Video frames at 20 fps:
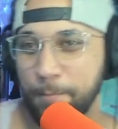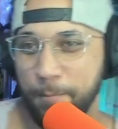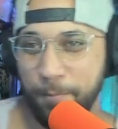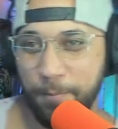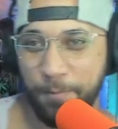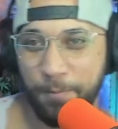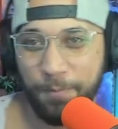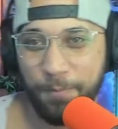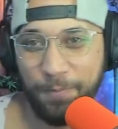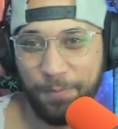
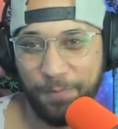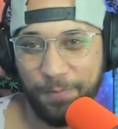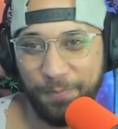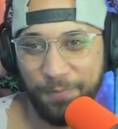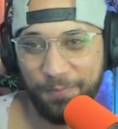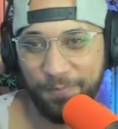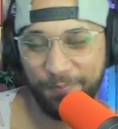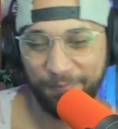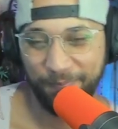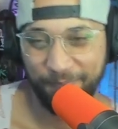Hmm.
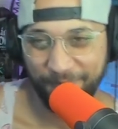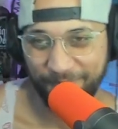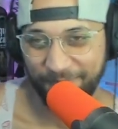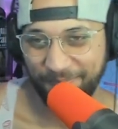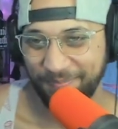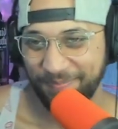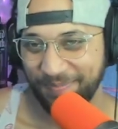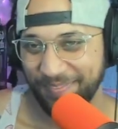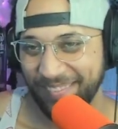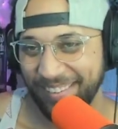
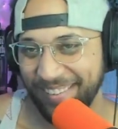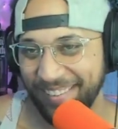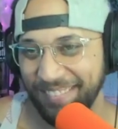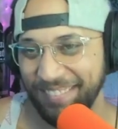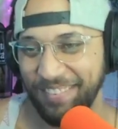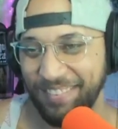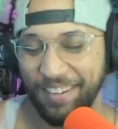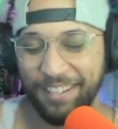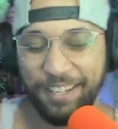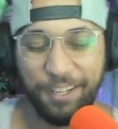
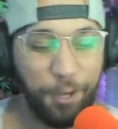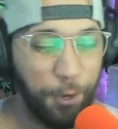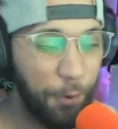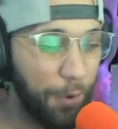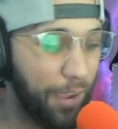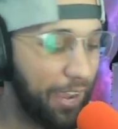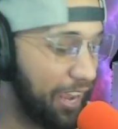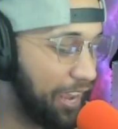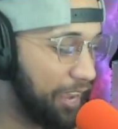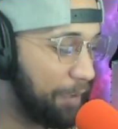fucking go
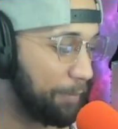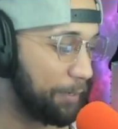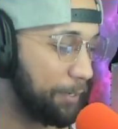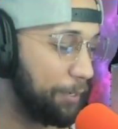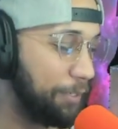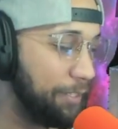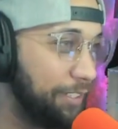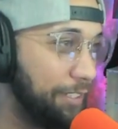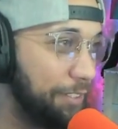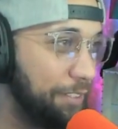ham on
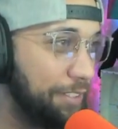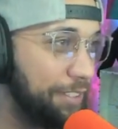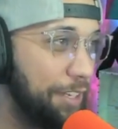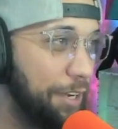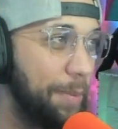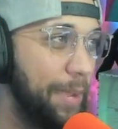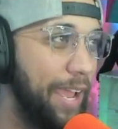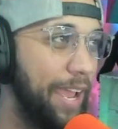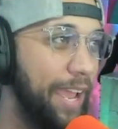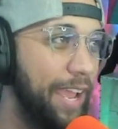her old
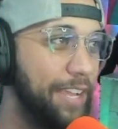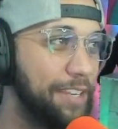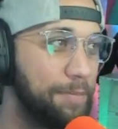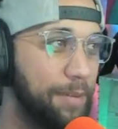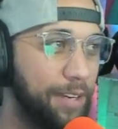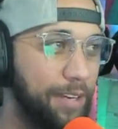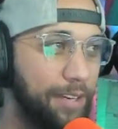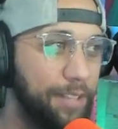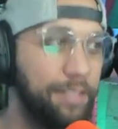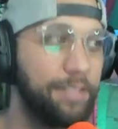dumbass,
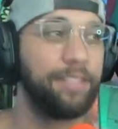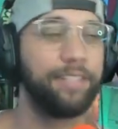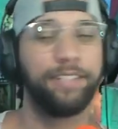bro.